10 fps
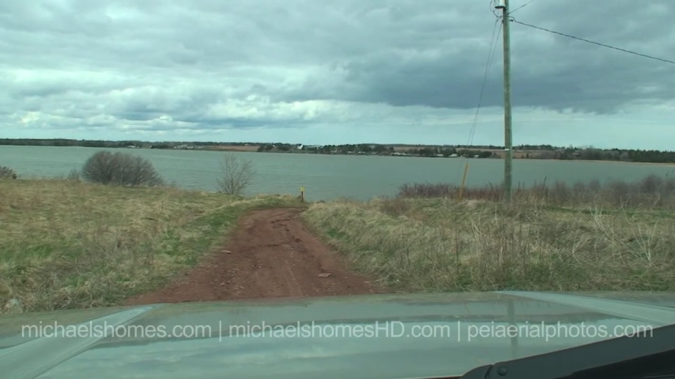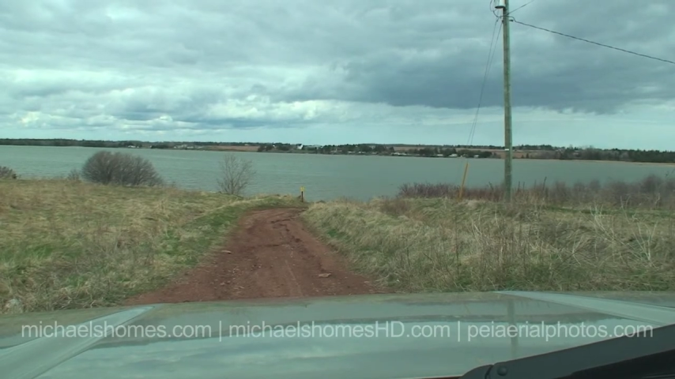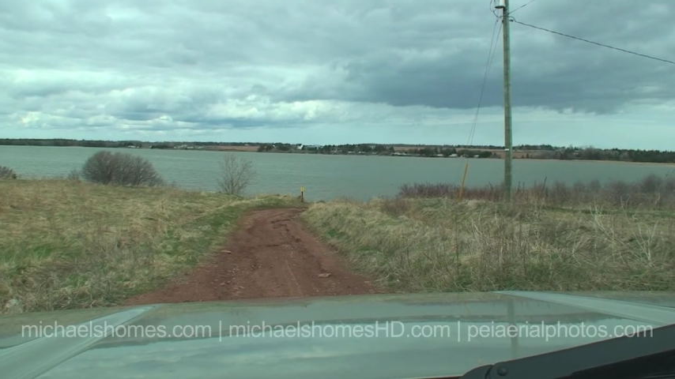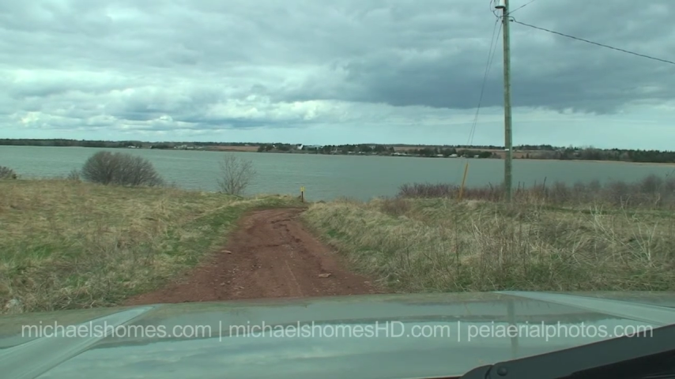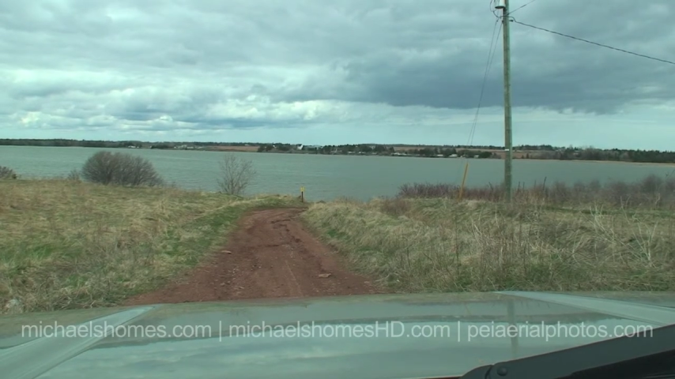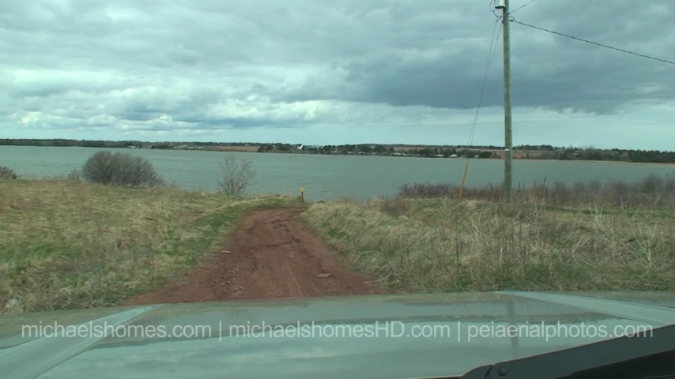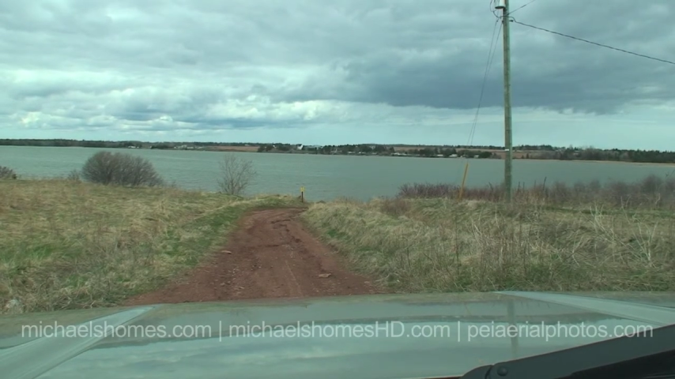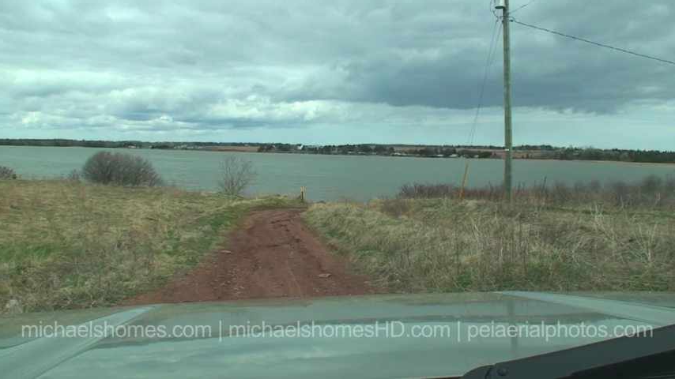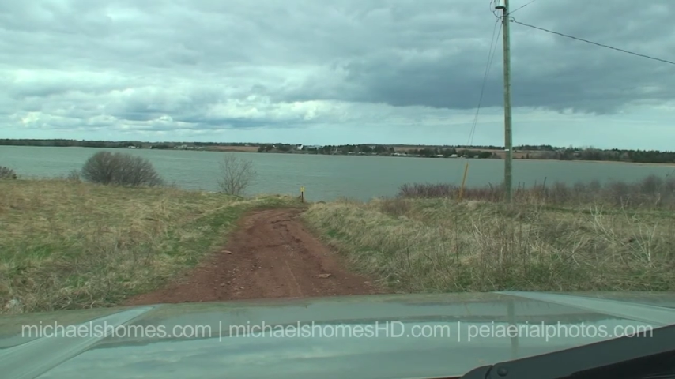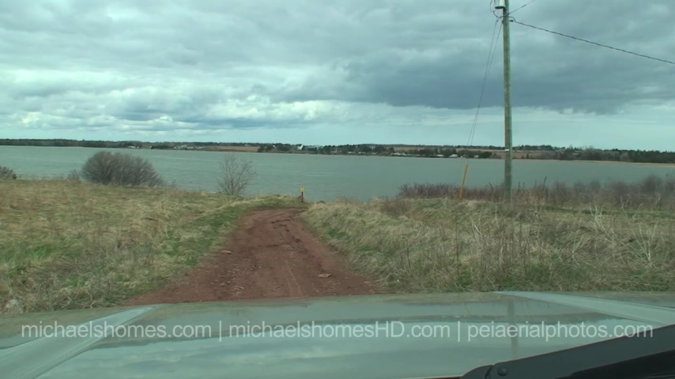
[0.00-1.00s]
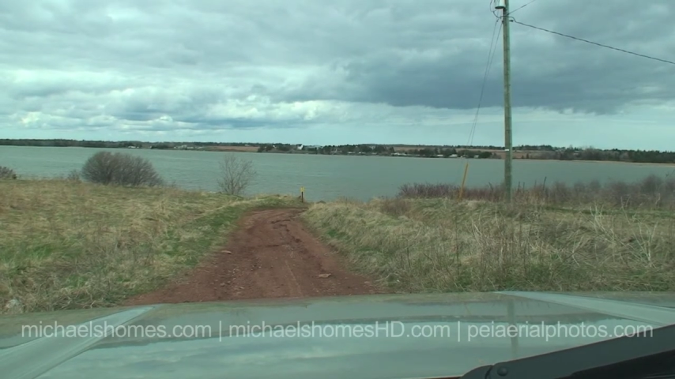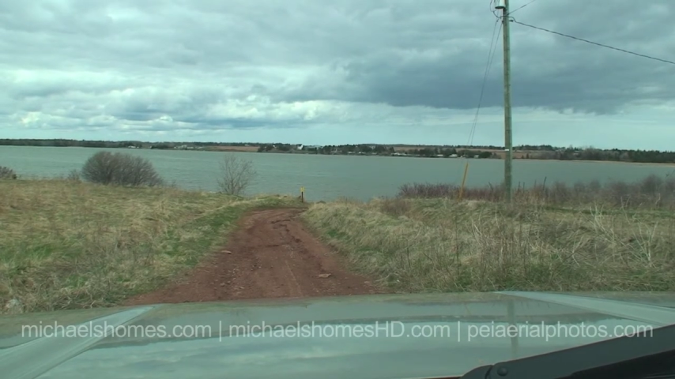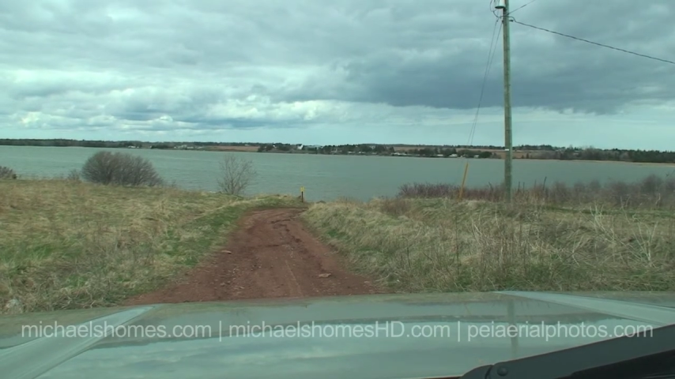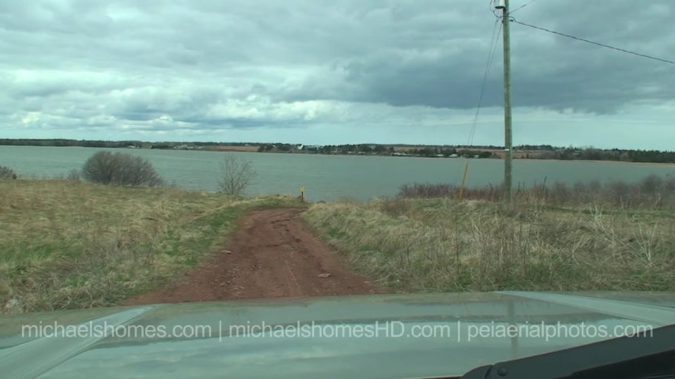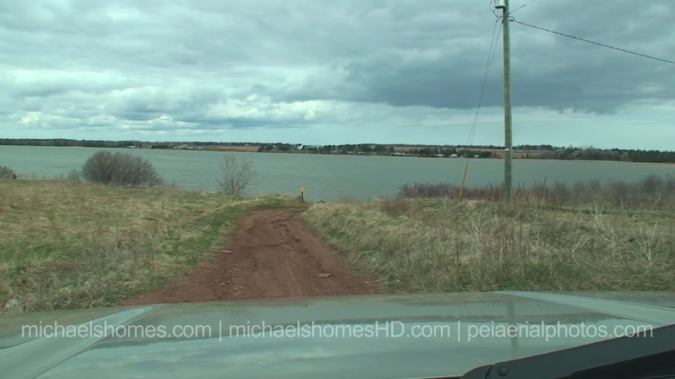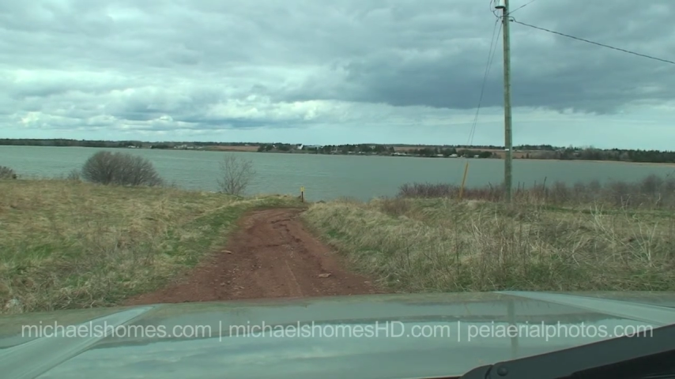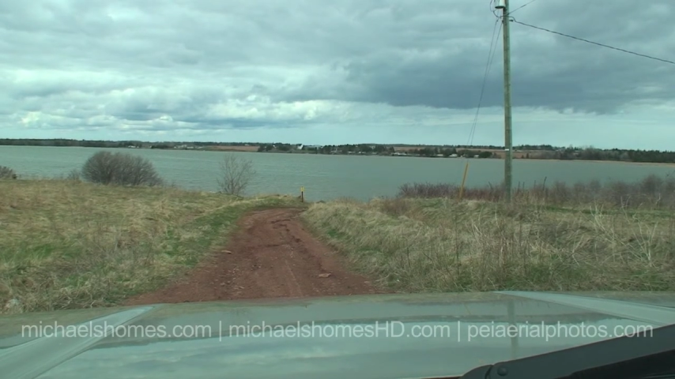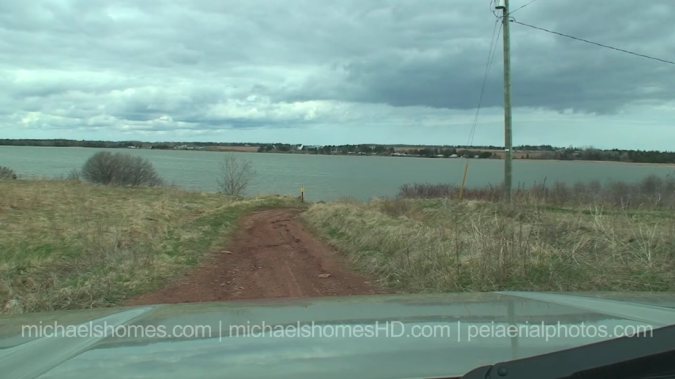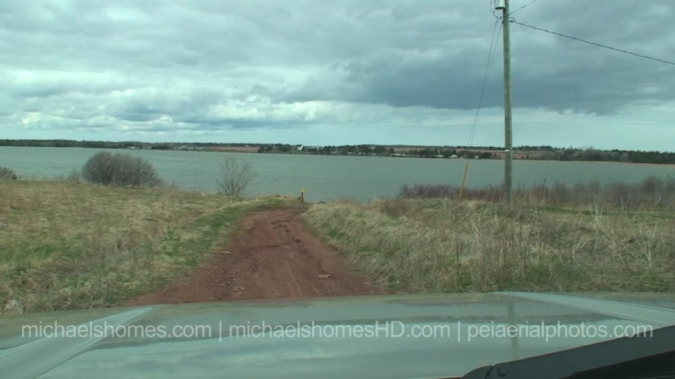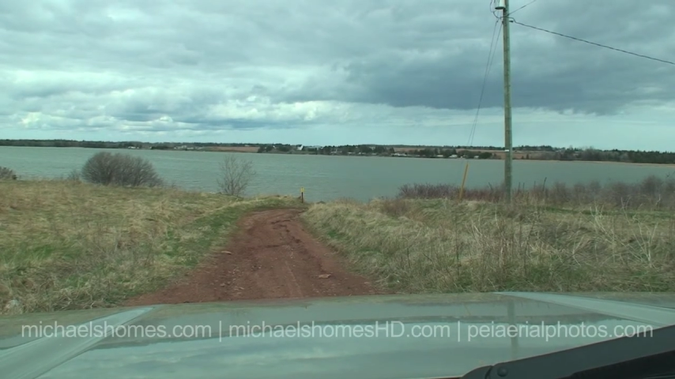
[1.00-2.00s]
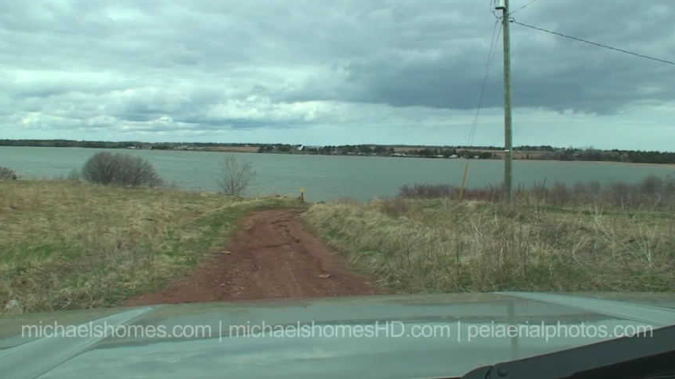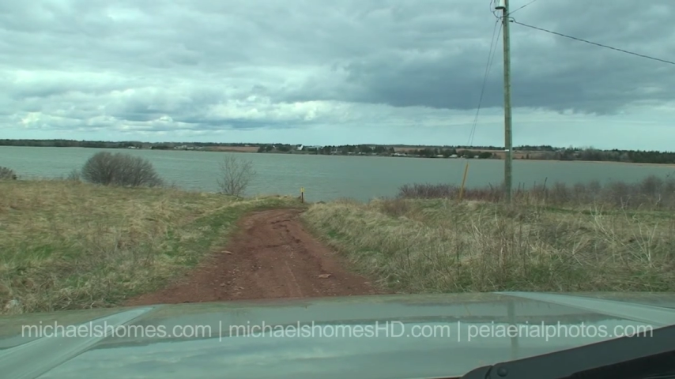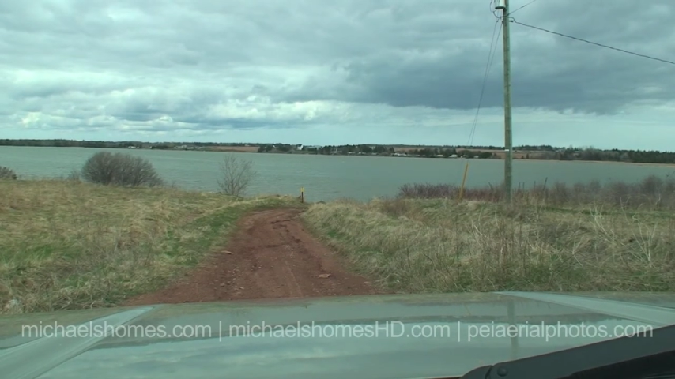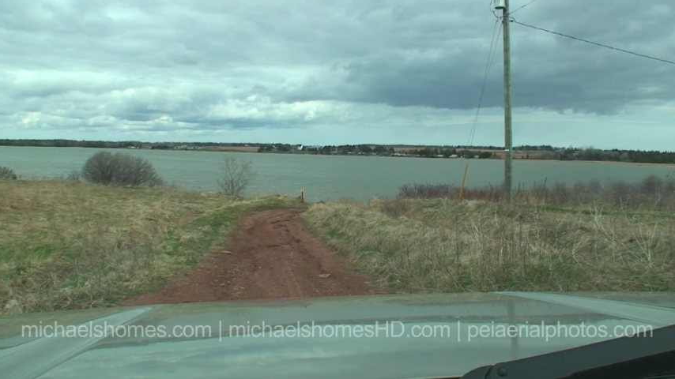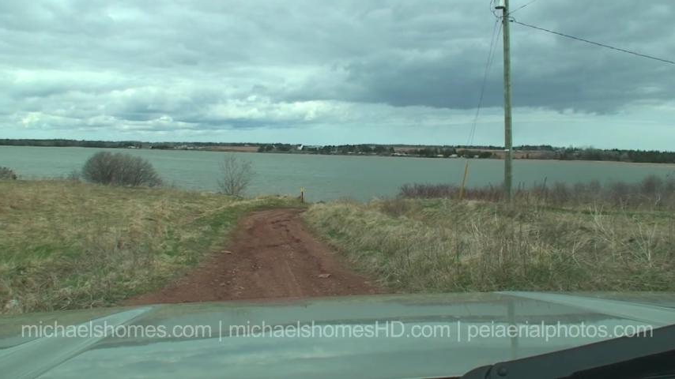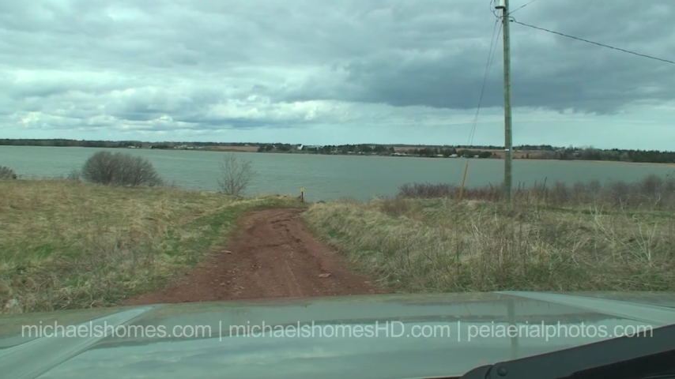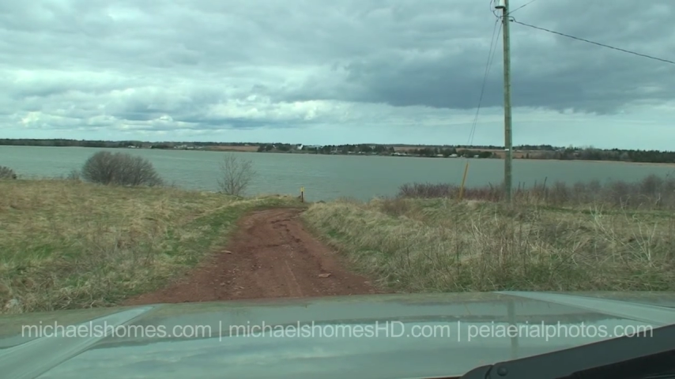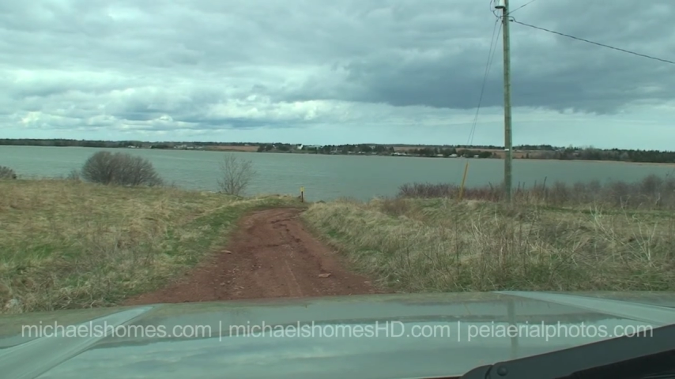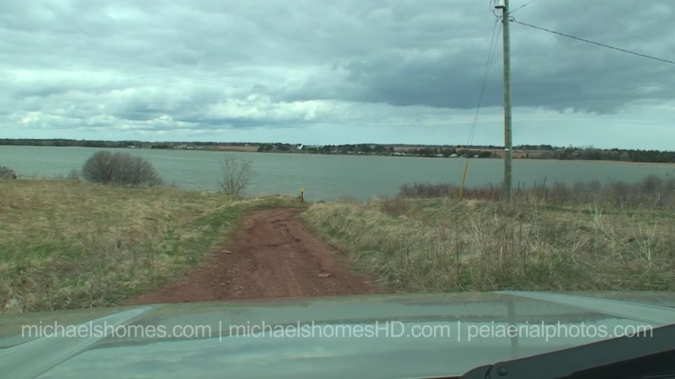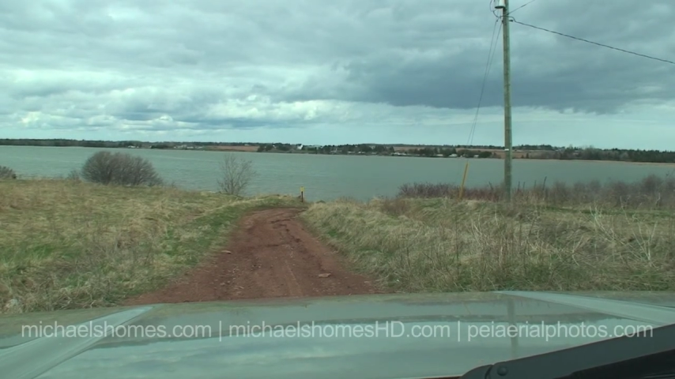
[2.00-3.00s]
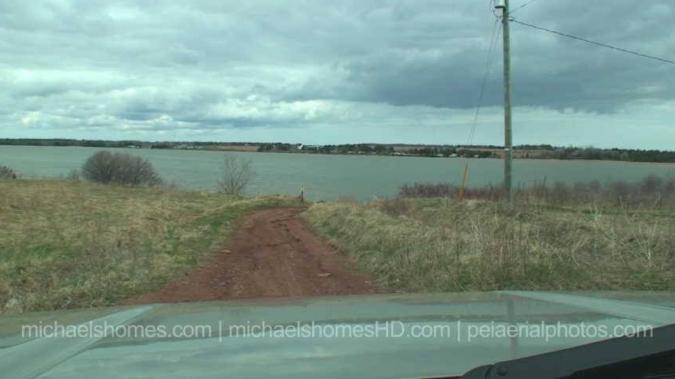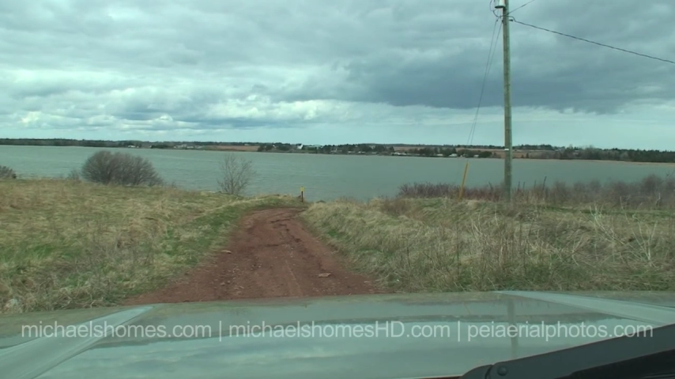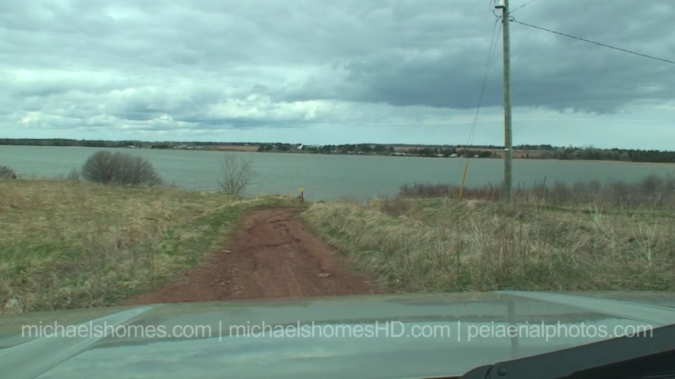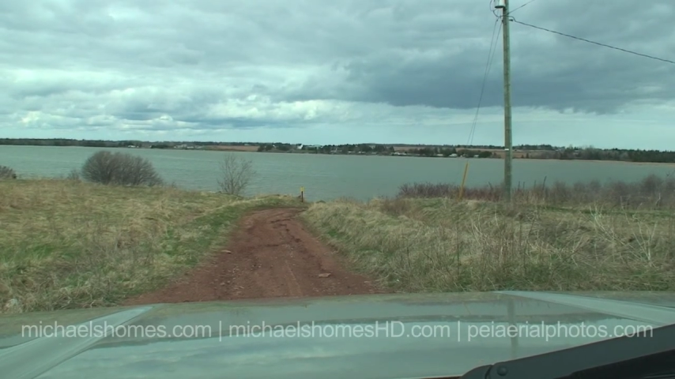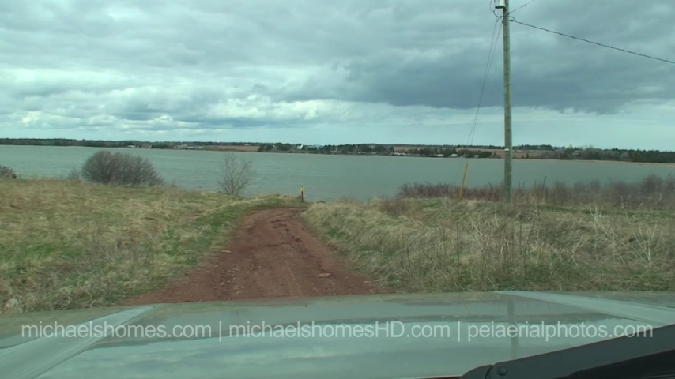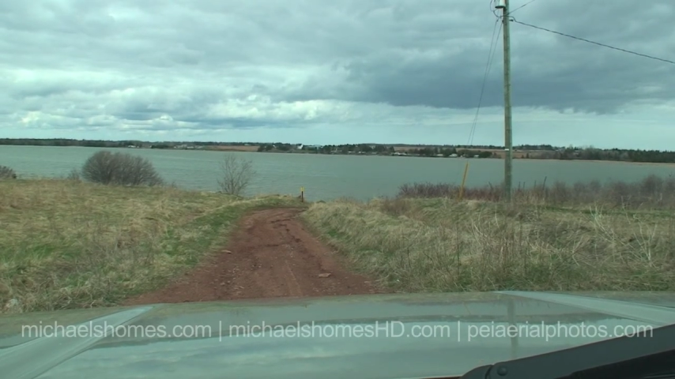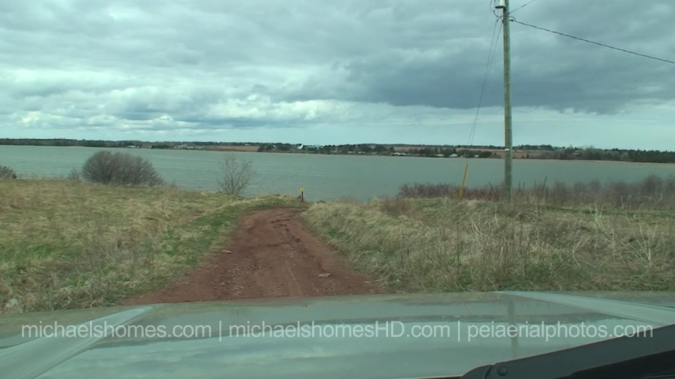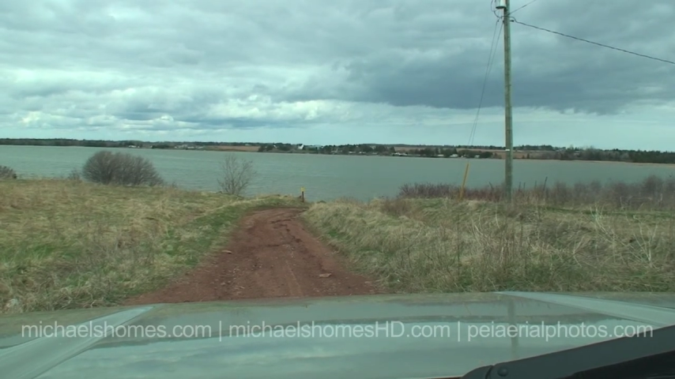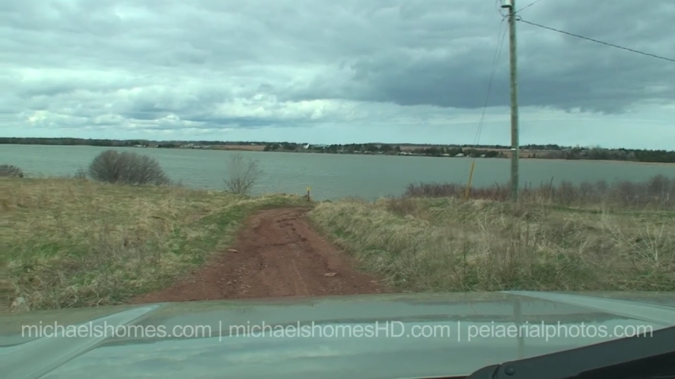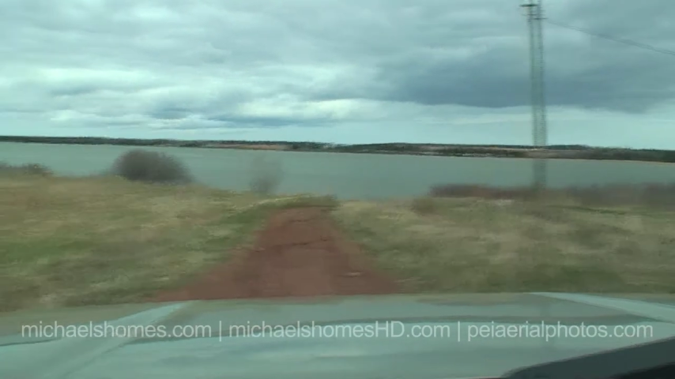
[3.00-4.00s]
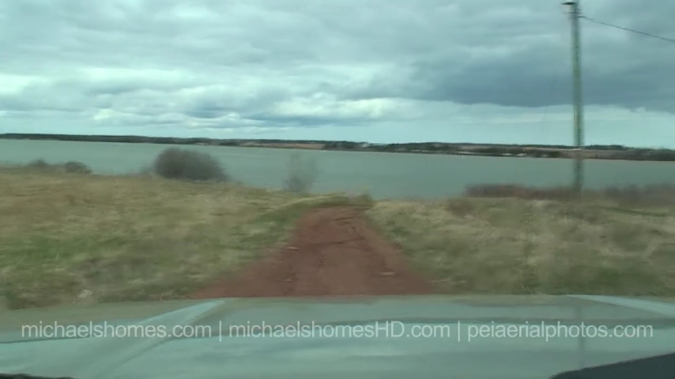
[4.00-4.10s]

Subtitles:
[unreadable: no face in view]